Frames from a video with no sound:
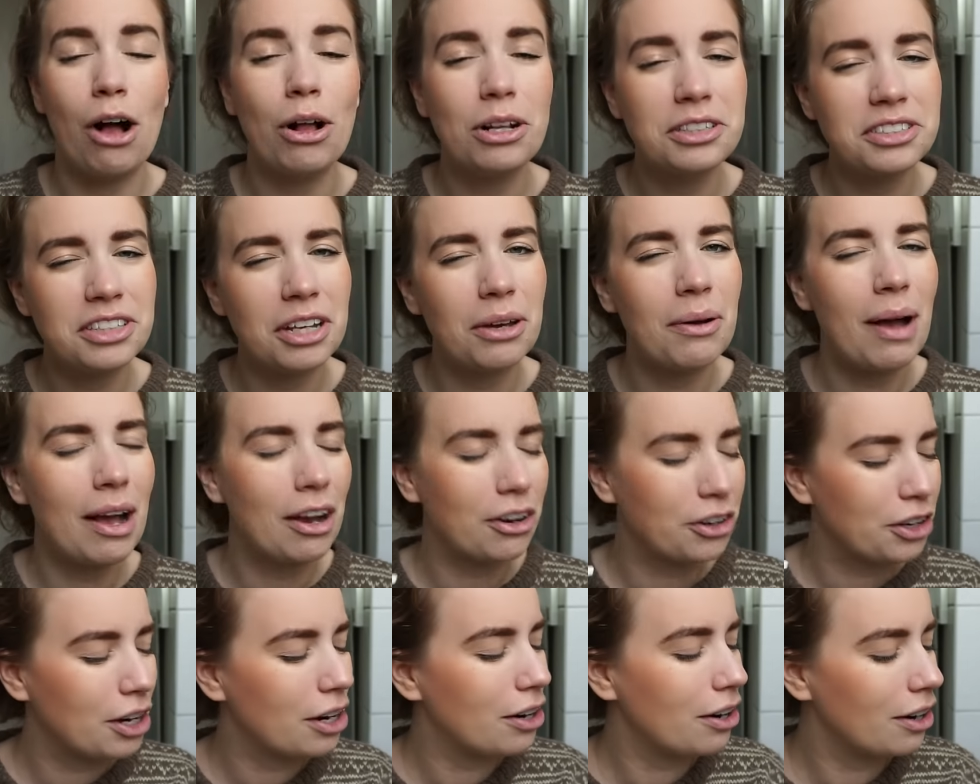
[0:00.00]
Also,
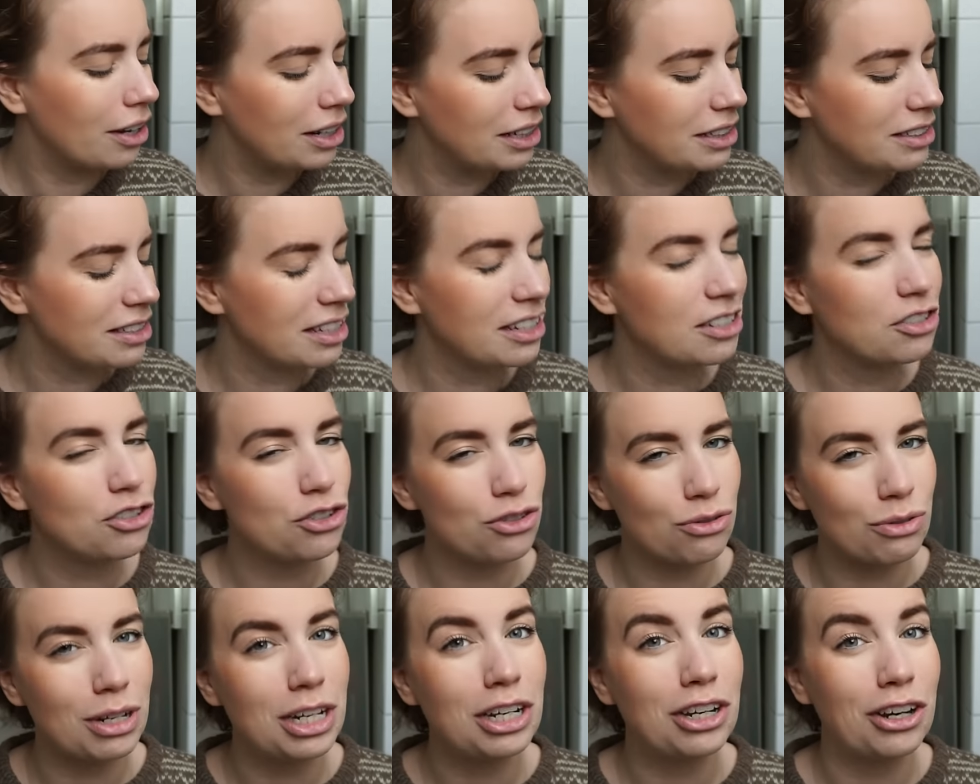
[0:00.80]
your girl is on the
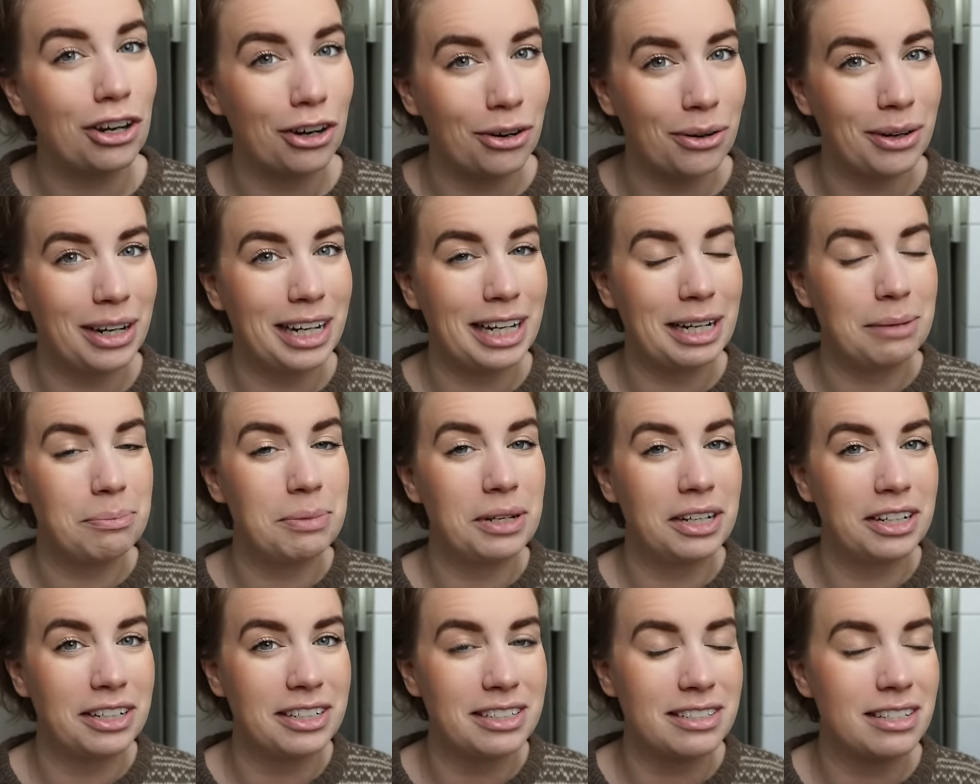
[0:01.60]
street currently
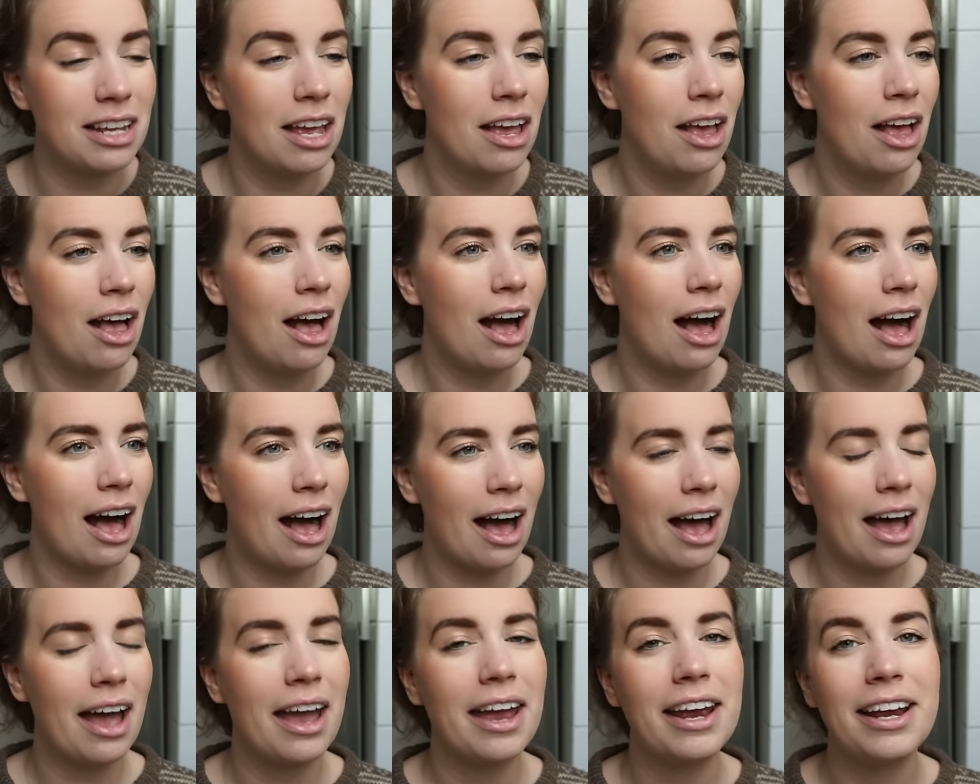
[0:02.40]
because
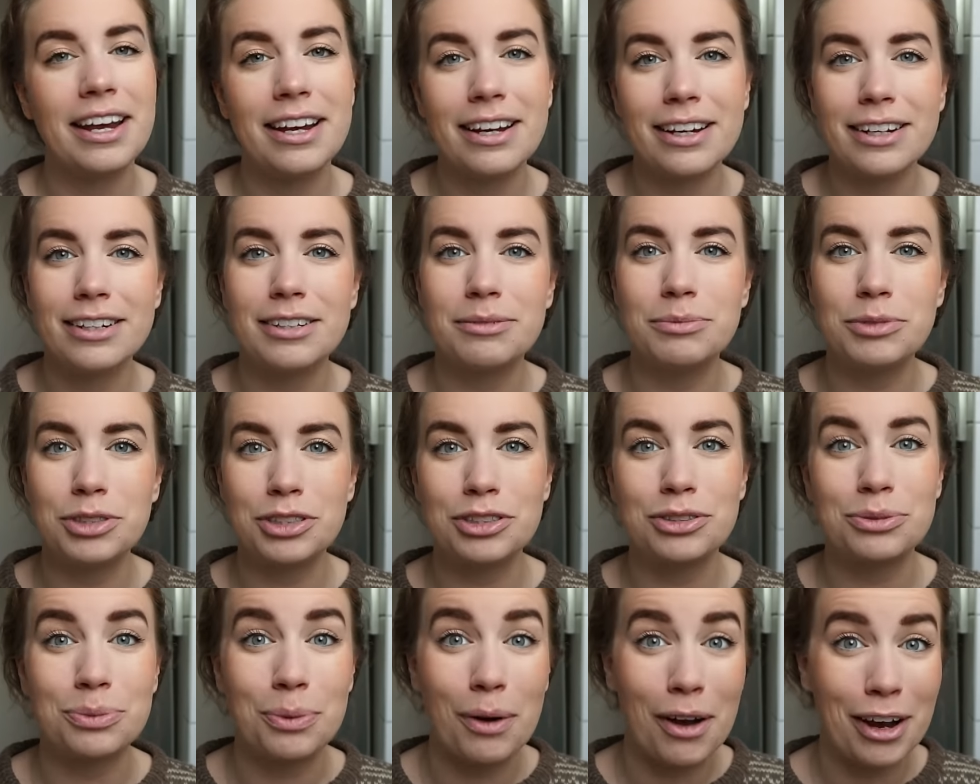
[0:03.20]
I am
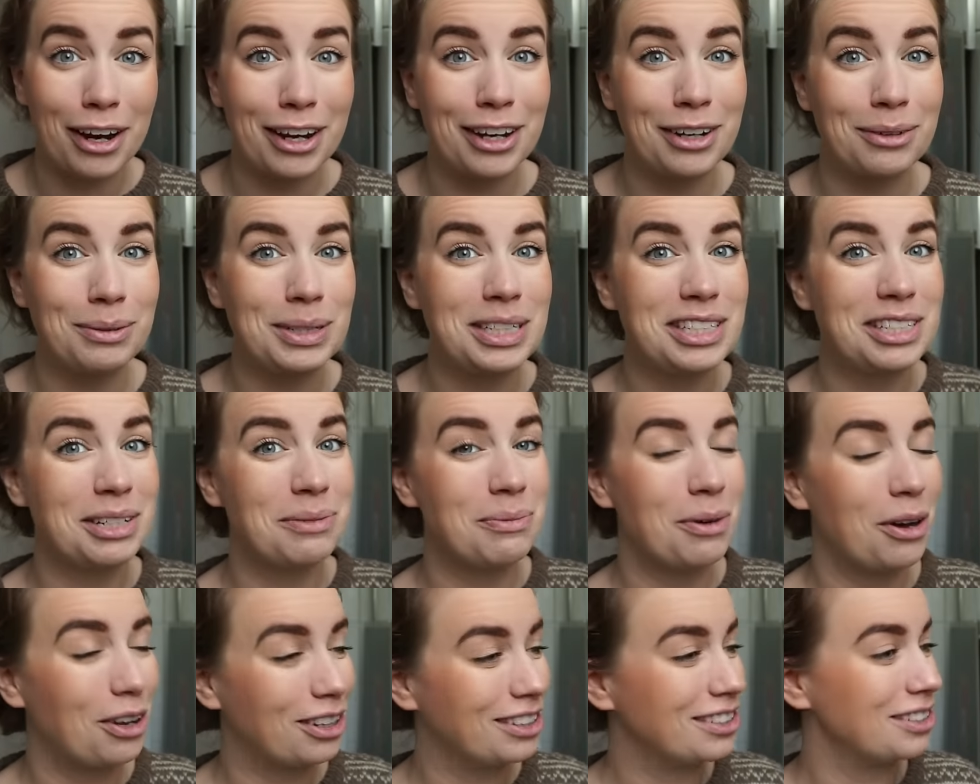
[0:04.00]
just working with
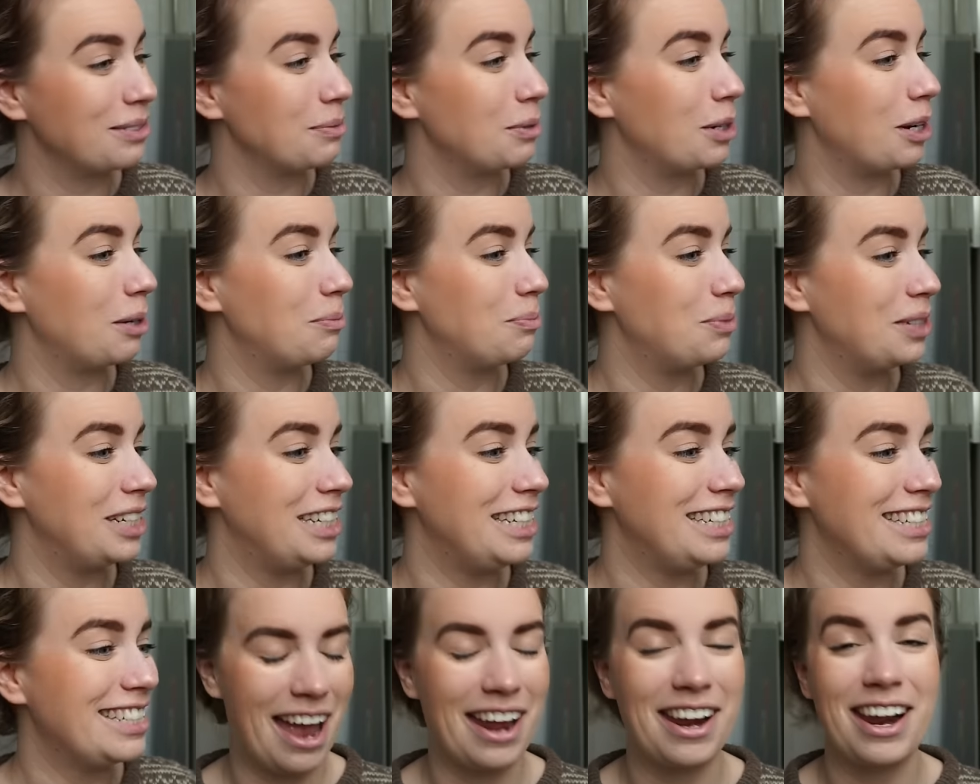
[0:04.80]
some awesome
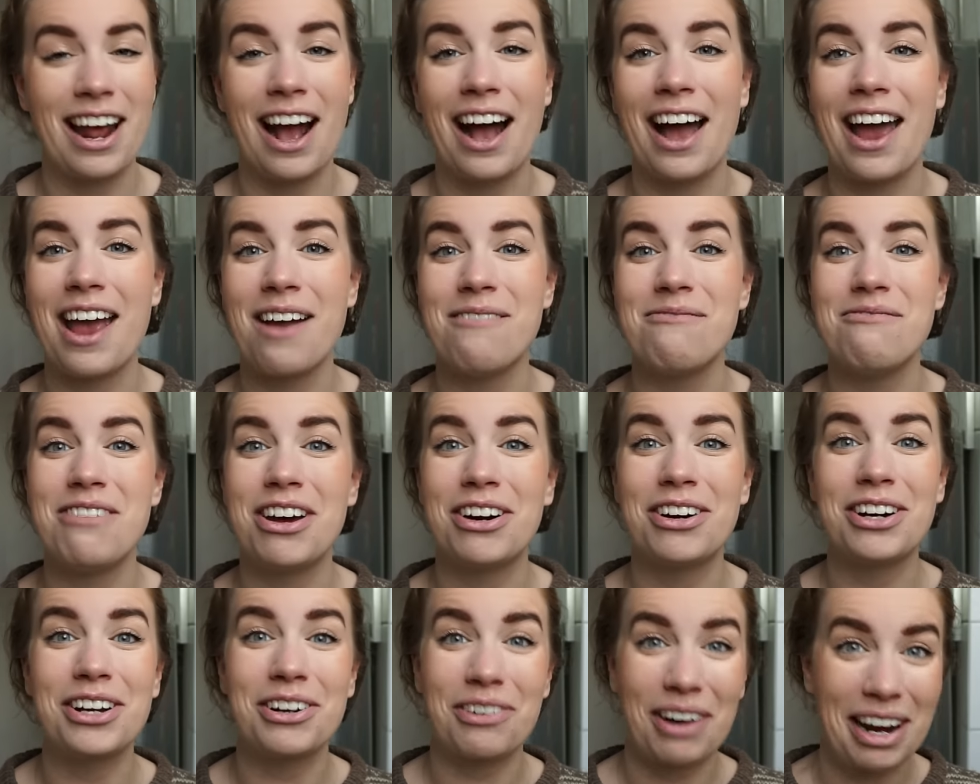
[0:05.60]
companies and I am
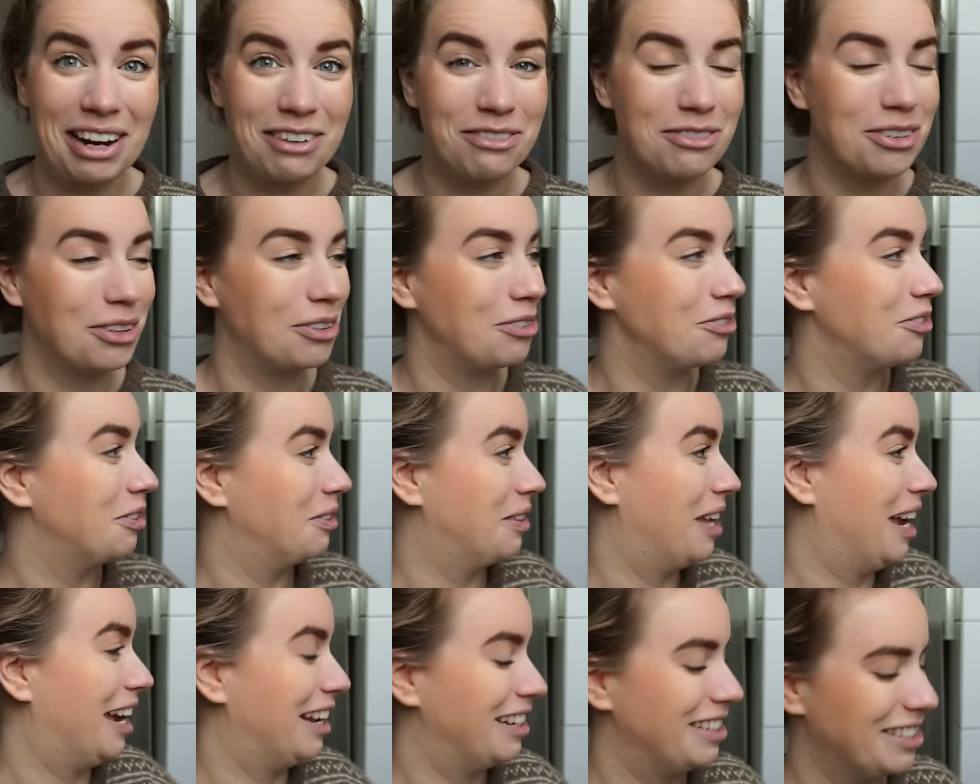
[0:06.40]
very grateful
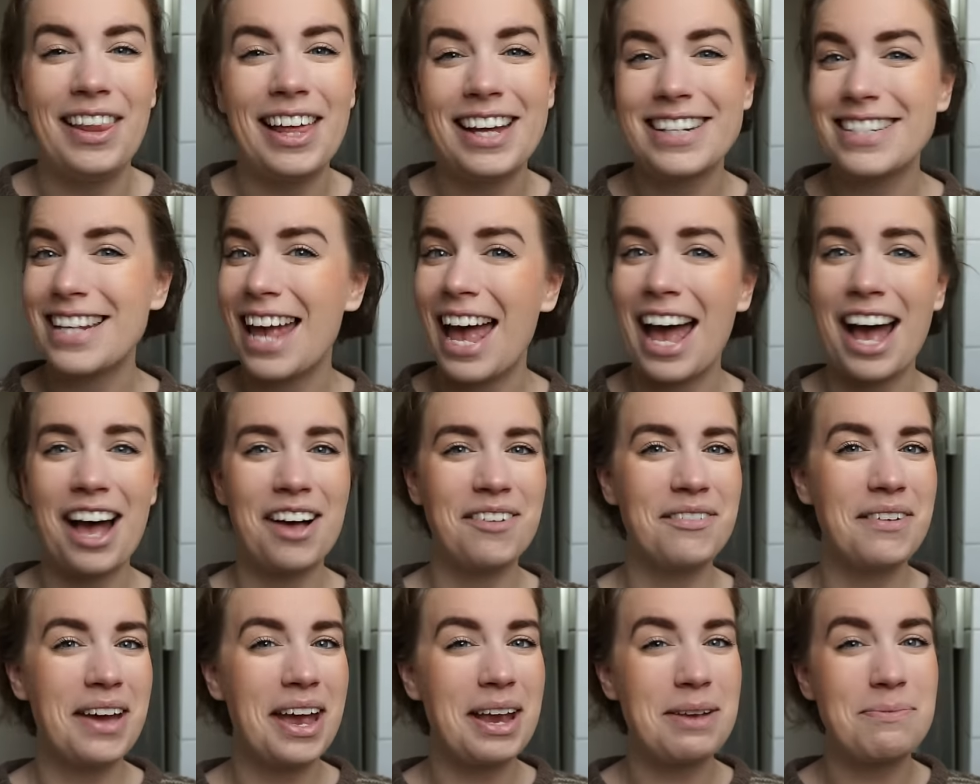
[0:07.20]
for that. Let's
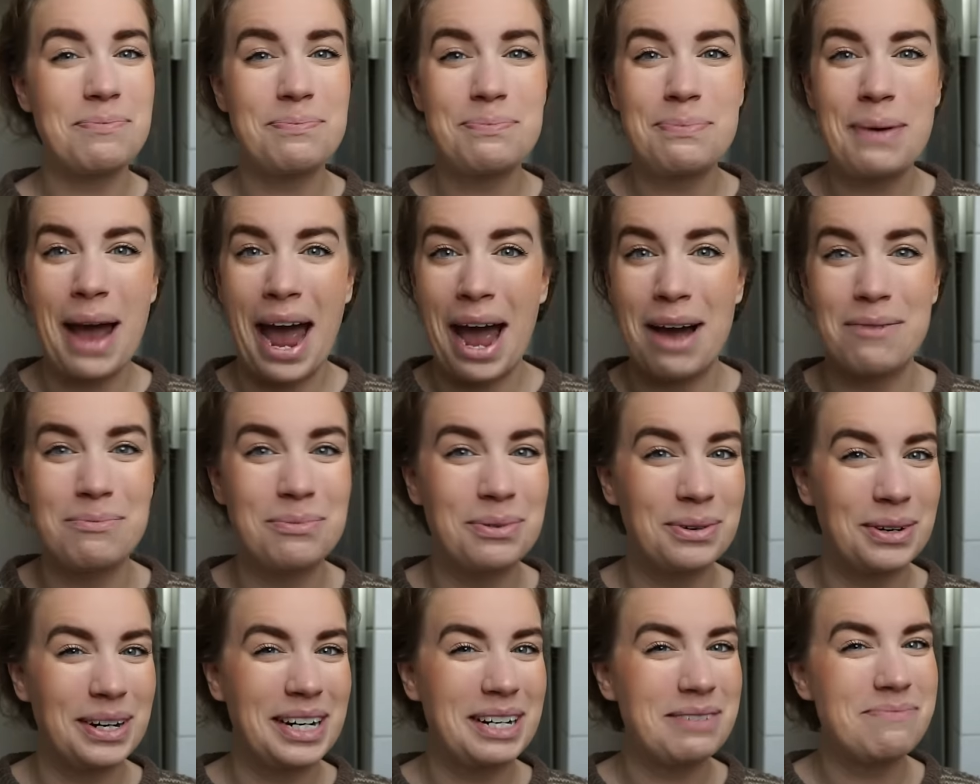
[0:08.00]
have a
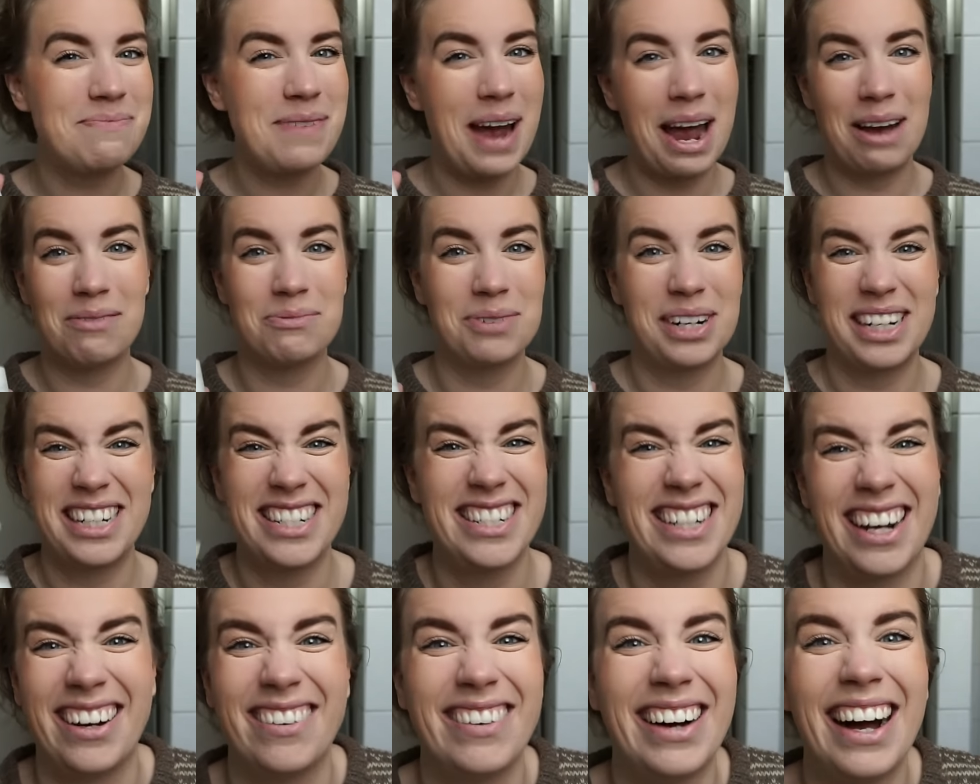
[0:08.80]
pampering
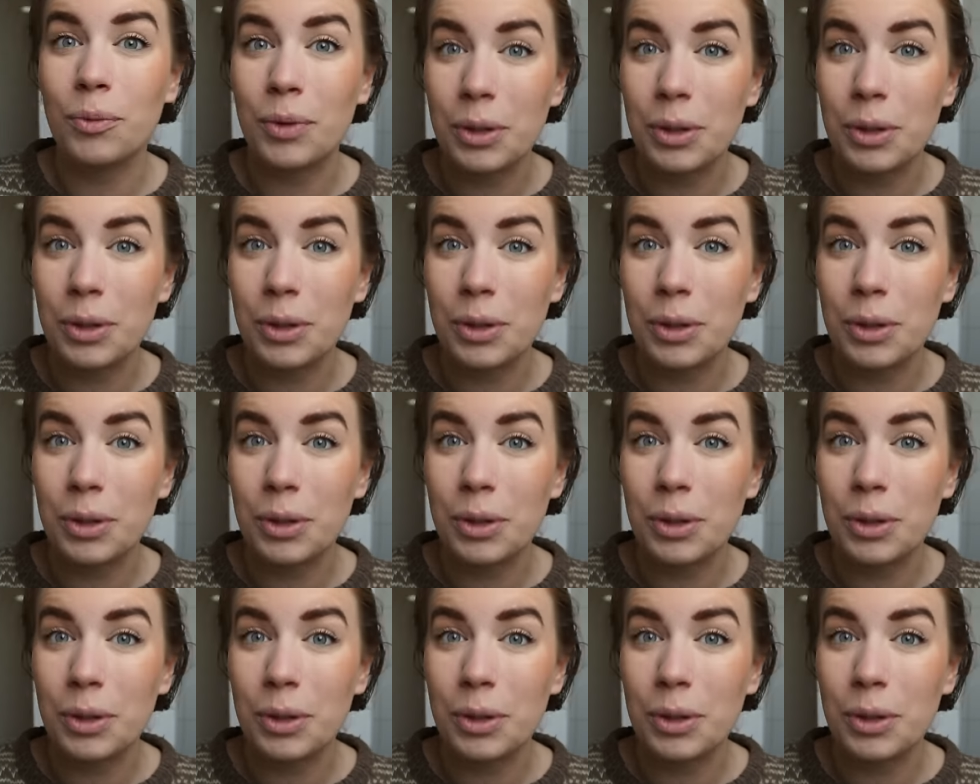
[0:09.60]
shower.